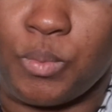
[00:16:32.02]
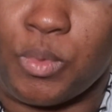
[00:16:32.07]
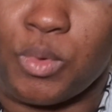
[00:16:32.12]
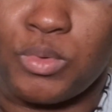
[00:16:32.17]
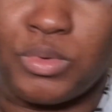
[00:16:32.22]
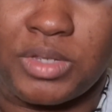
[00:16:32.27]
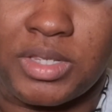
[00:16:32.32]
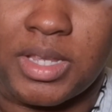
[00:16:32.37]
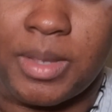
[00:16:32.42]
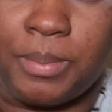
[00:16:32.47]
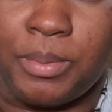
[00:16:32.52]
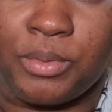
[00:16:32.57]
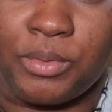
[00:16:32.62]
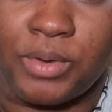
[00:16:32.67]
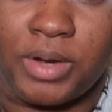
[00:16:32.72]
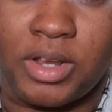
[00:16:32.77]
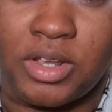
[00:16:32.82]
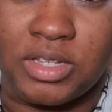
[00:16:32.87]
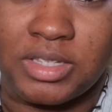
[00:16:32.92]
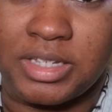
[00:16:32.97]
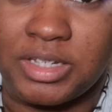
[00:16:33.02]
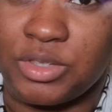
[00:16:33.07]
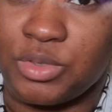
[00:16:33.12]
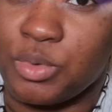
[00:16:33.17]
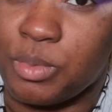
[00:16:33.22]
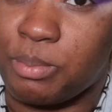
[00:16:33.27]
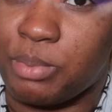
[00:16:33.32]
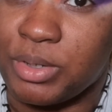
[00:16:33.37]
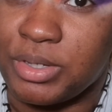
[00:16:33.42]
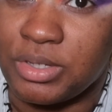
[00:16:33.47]
won't separate because there's no
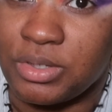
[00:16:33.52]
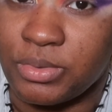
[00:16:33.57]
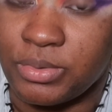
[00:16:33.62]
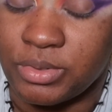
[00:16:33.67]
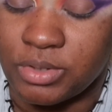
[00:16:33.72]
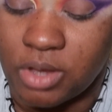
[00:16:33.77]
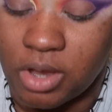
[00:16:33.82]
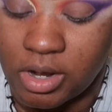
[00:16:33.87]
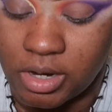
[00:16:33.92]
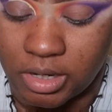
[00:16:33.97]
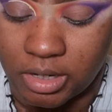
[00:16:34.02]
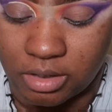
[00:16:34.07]
bristles on it.